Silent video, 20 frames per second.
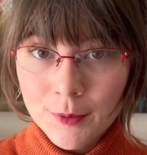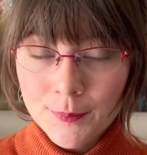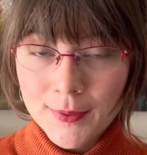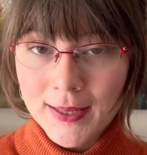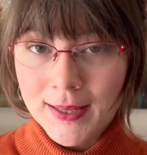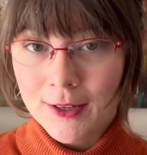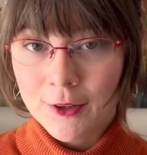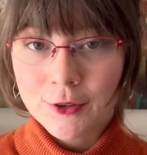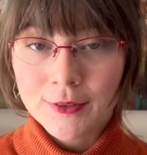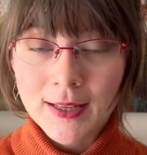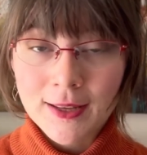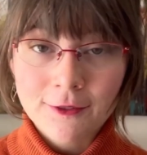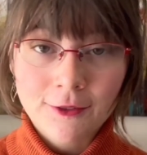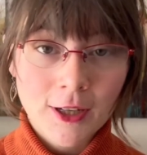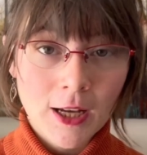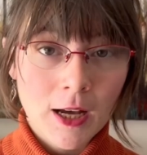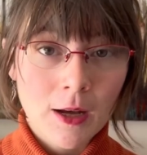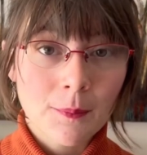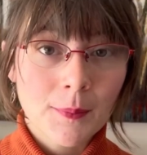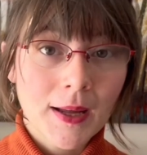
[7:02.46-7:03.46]
pianos have
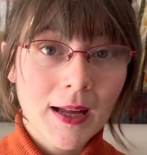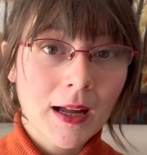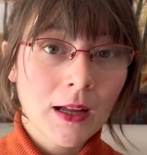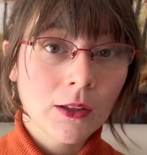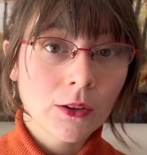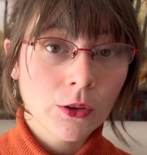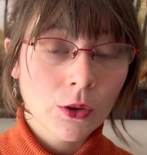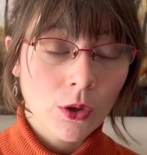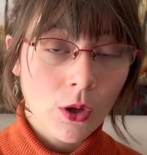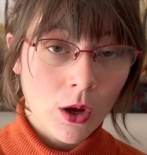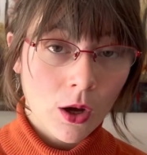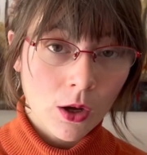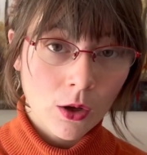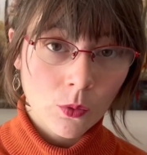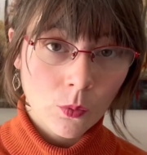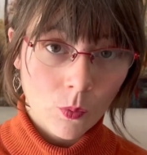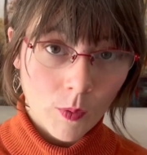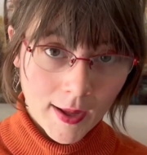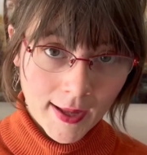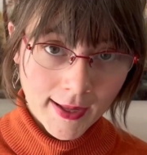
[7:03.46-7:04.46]
come a
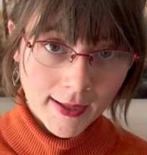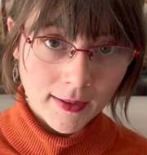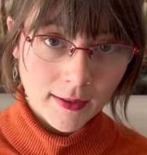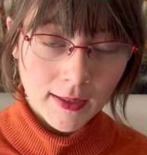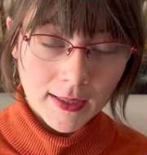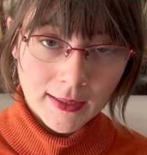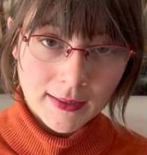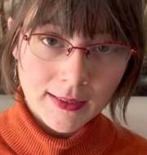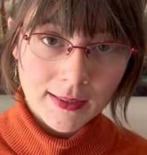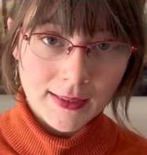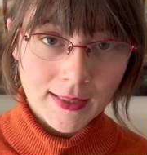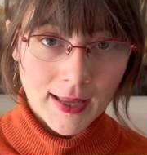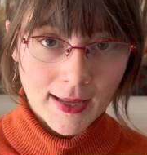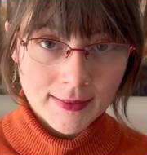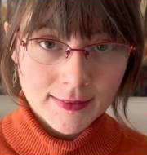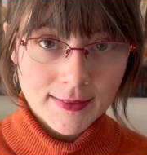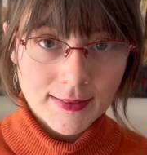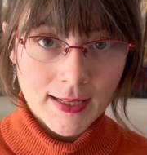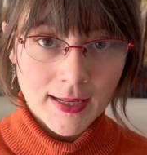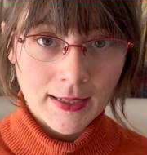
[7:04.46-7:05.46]
long way in the
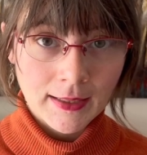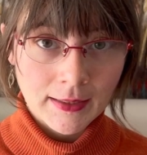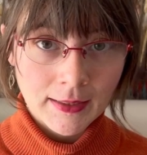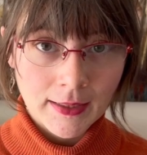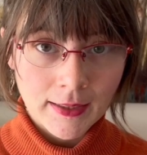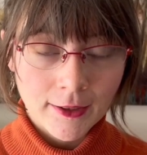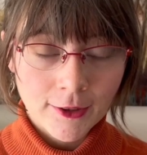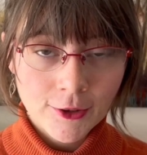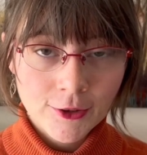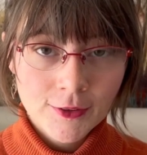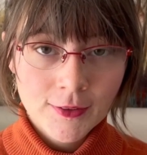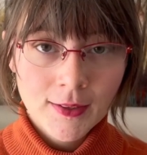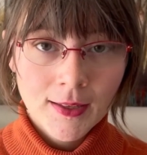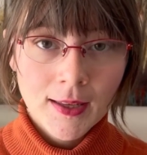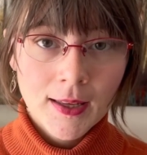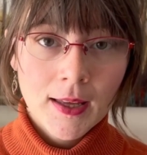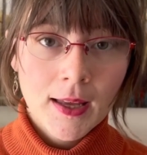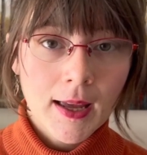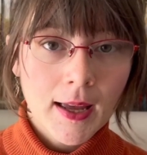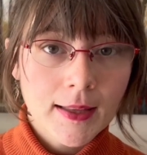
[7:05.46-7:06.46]
last 10 years.
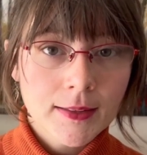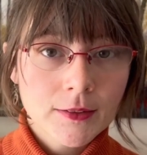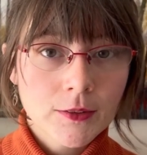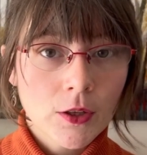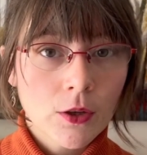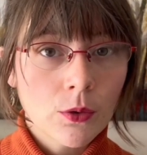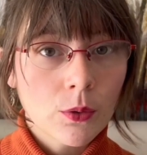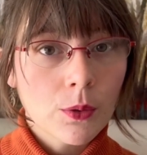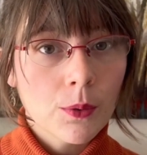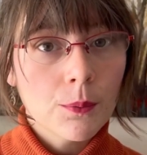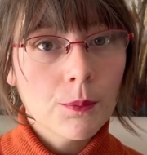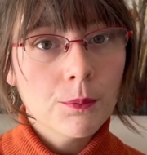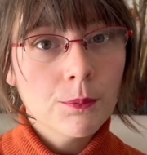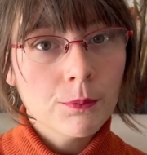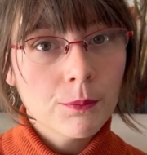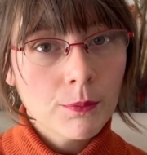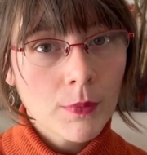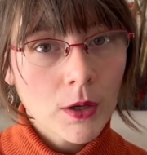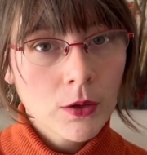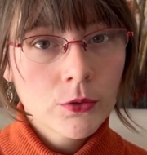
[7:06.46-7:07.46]
And so
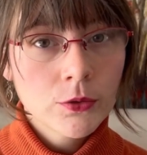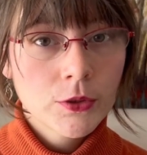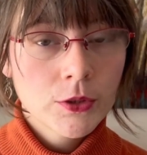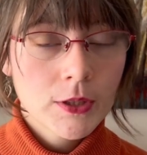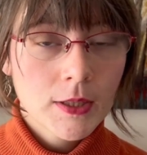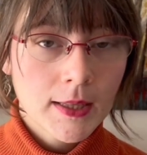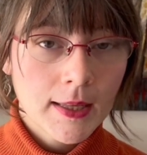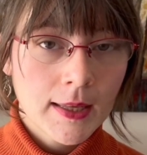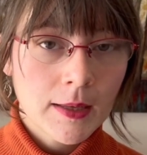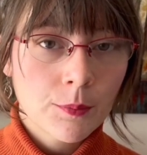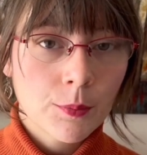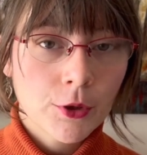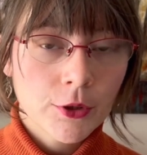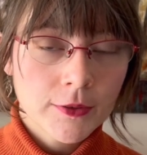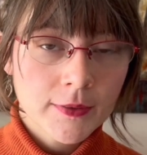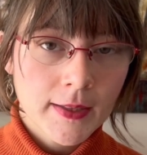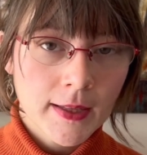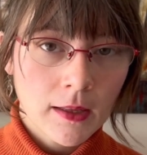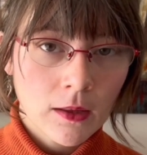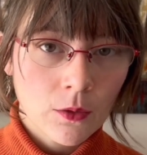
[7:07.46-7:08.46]
most
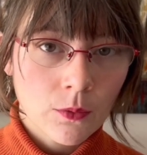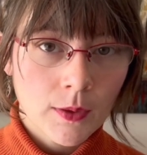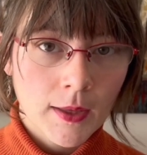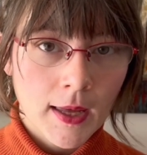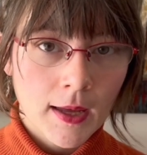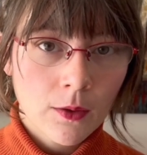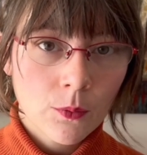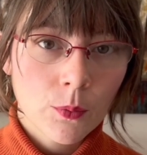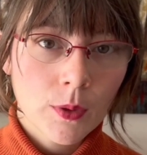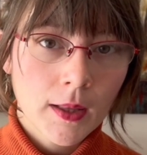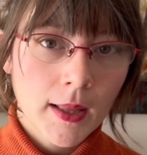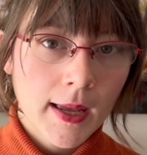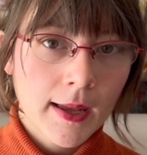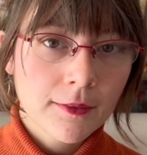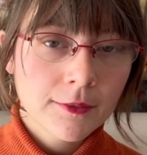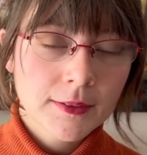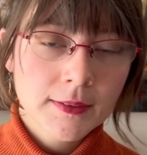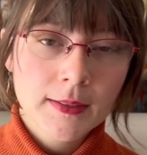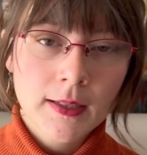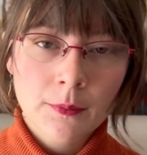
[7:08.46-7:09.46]
keyboards that you get will
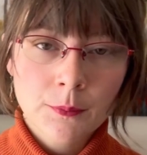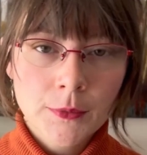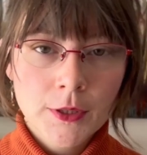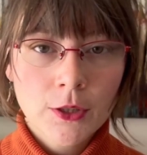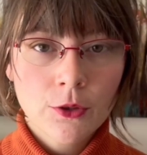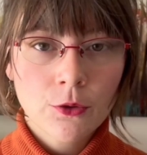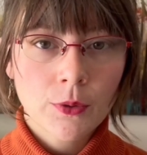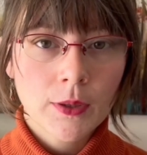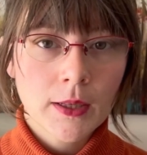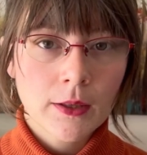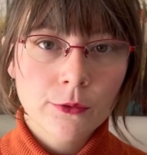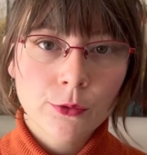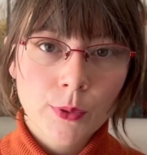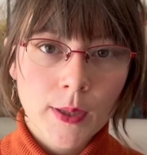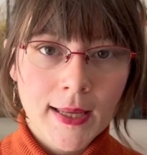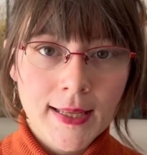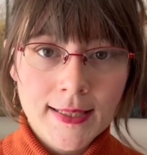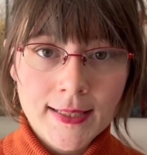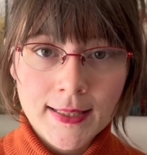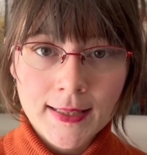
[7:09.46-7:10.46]
have some degree of
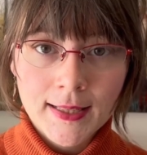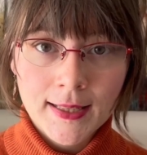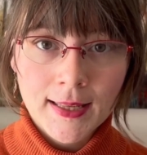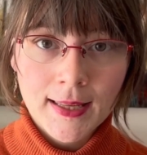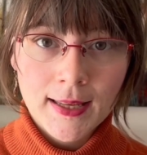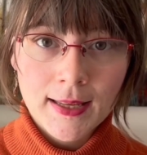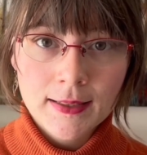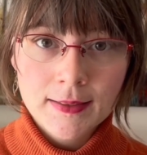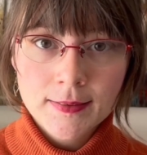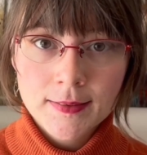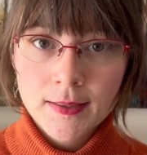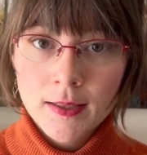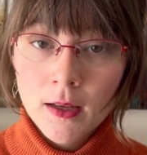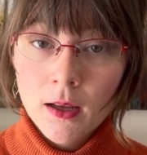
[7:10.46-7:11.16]
weight in the keys,